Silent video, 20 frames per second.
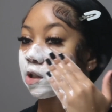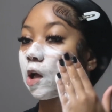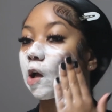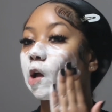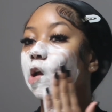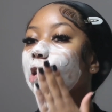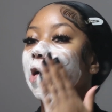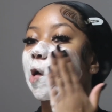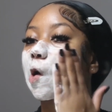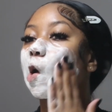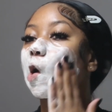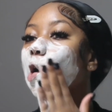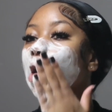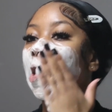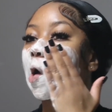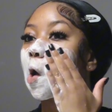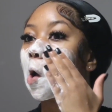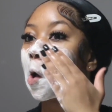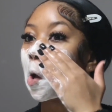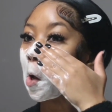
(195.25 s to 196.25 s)

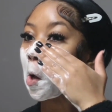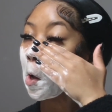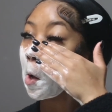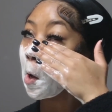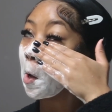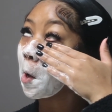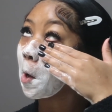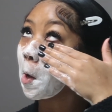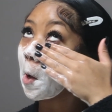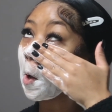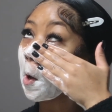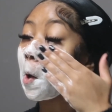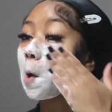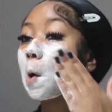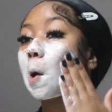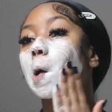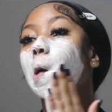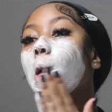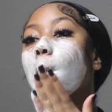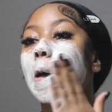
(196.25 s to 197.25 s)

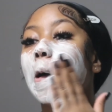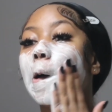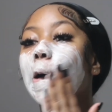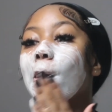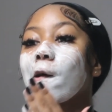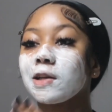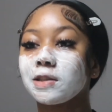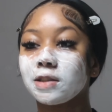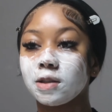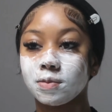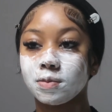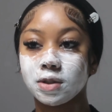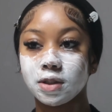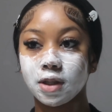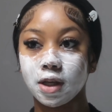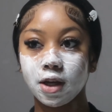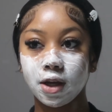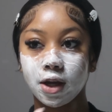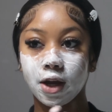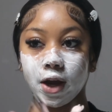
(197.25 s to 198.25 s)
like some
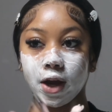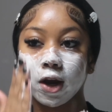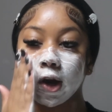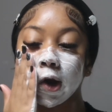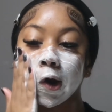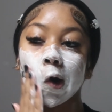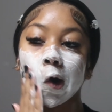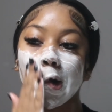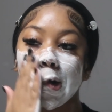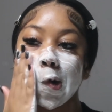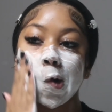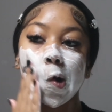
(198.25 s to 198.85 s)
skincare